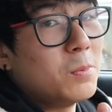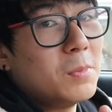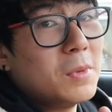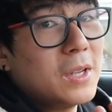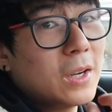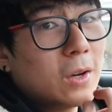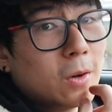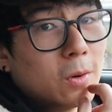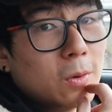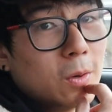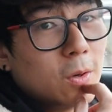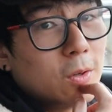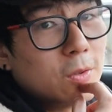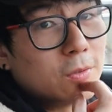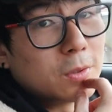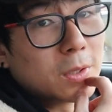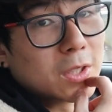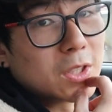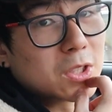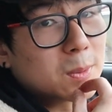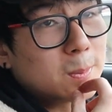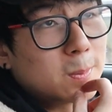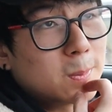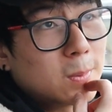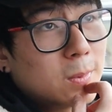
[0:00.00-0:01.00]
me going over
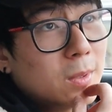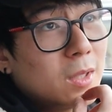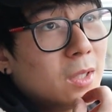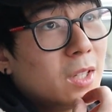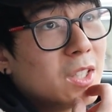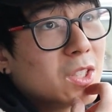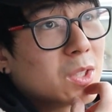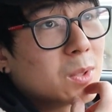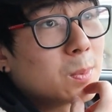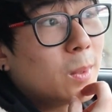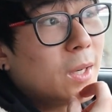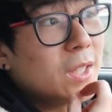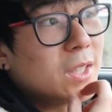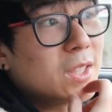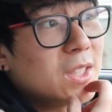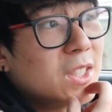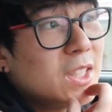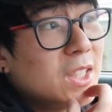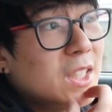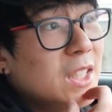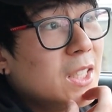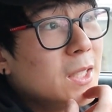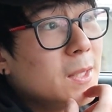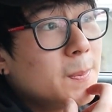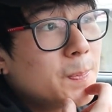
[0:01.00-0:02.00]
a
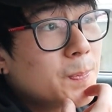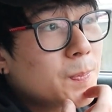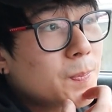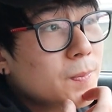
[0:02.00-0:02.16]
spreadsheet.